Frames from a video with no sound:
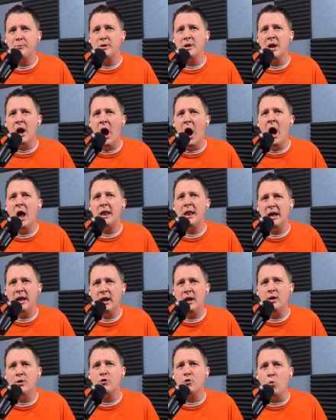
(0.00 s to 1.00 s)
God
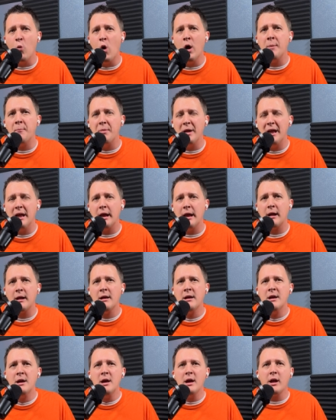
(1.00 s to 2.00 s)
is one being.
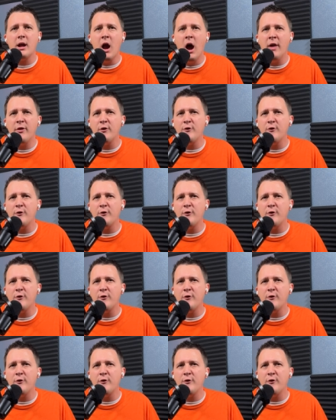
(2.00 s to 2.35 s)
God